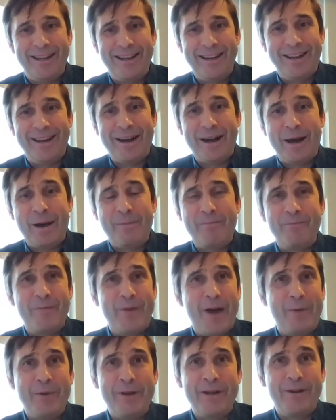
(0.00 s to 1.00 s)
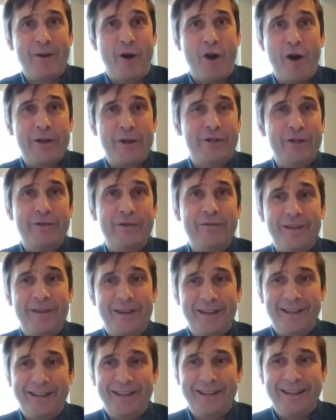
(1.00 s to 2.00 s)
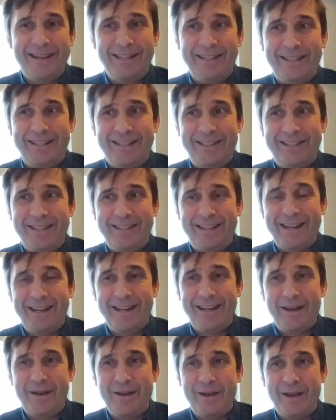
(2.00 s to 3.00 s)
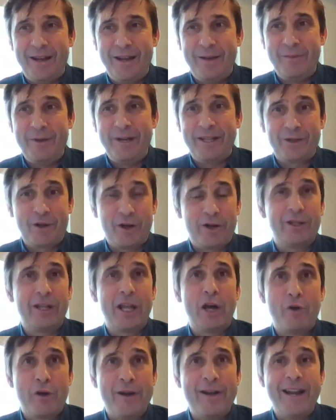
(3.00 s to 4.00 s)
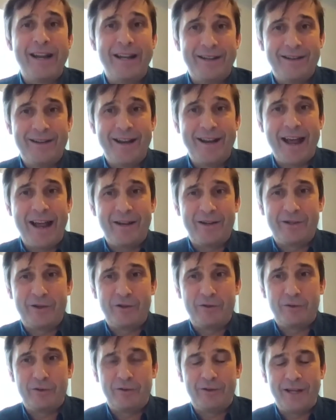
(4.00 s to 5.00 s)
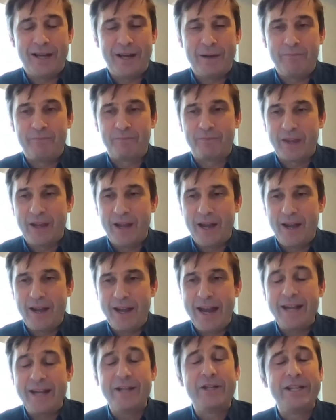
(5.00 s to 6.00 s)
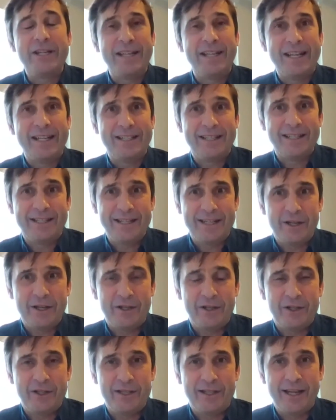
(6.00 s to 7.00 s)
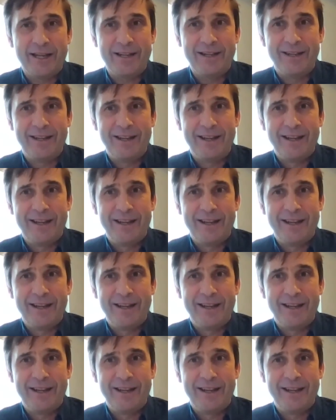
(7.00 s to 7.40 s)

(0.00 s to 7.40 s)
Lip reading: I mean, hydrogen, it's got a lower natural energy density, I should say.